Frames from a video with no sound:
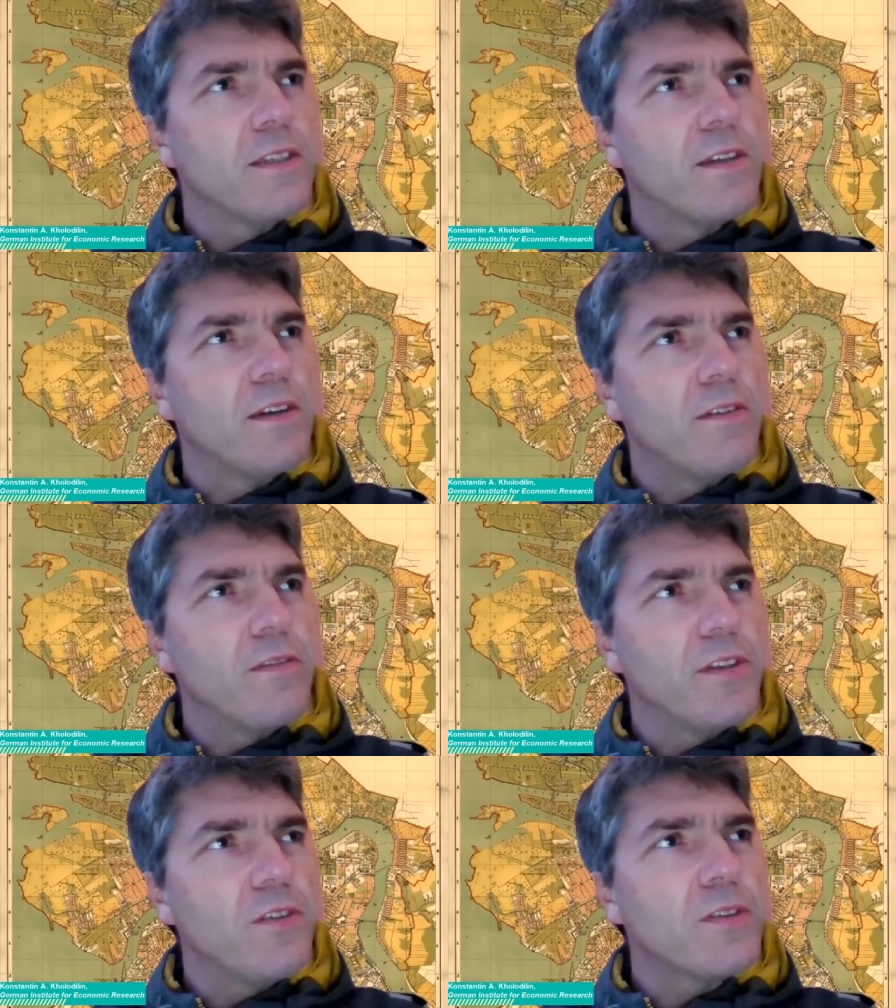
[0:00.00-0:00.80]

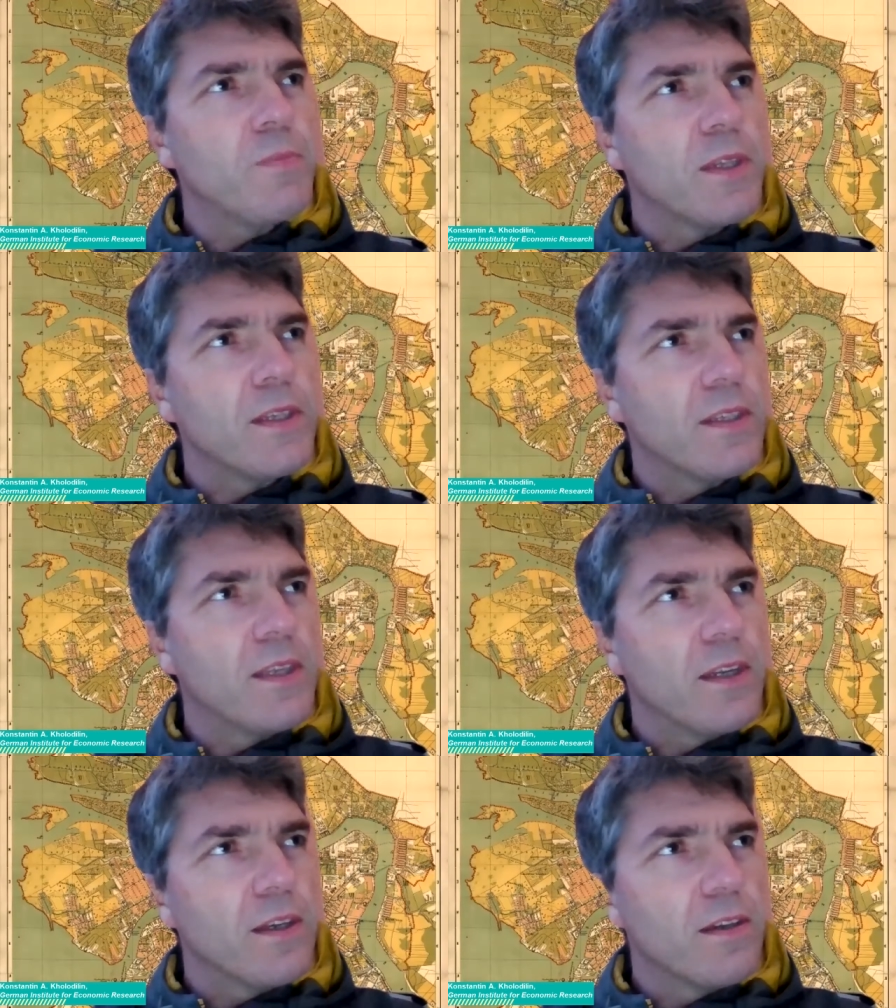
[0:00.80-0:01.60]
reduce, but it
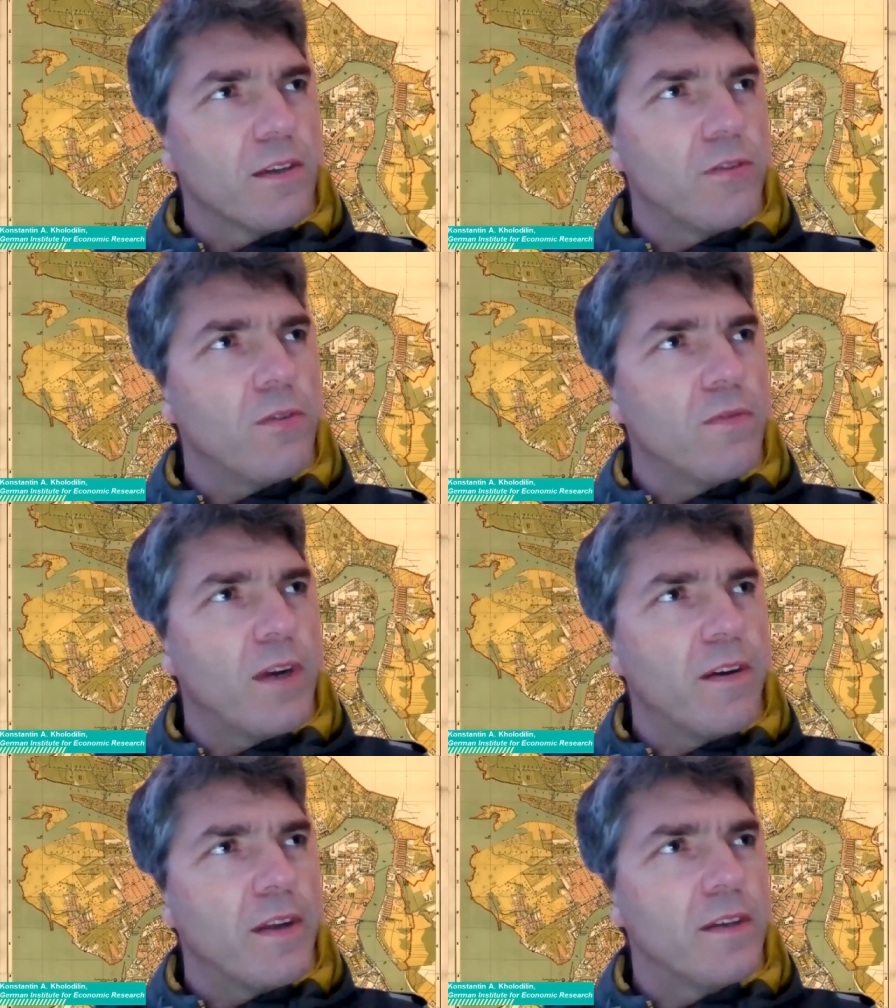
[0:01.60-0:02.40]
grew
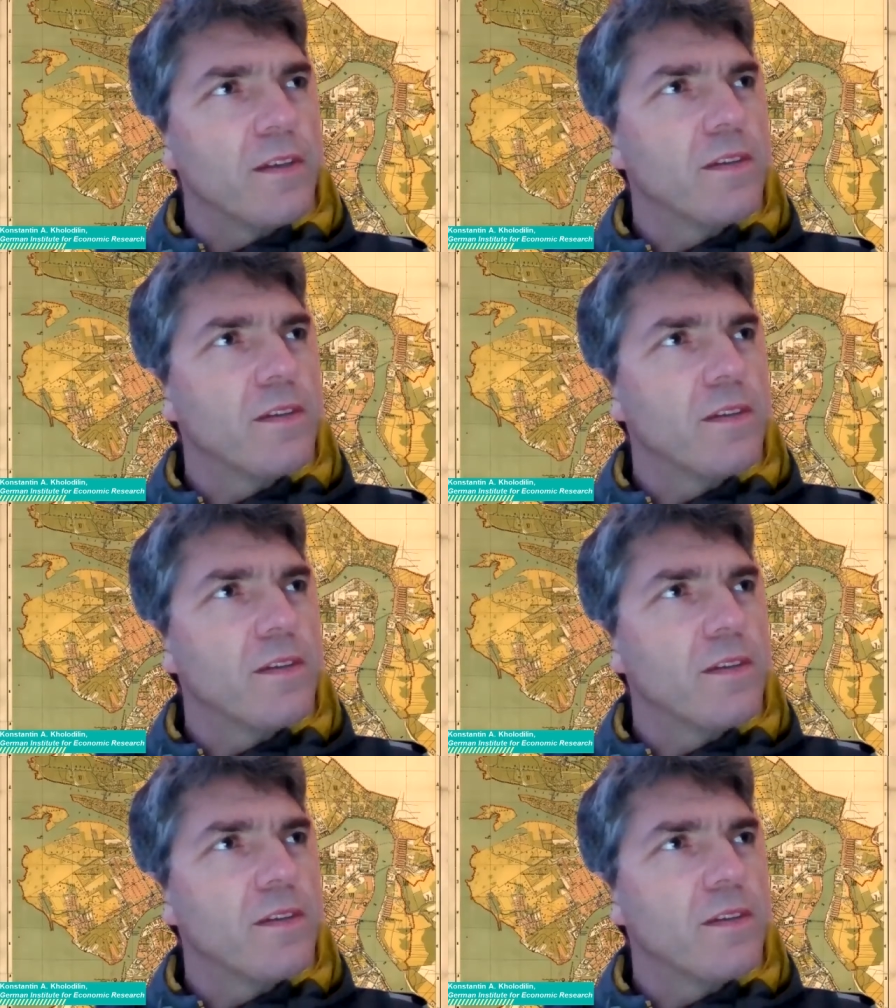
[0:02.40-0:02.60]
very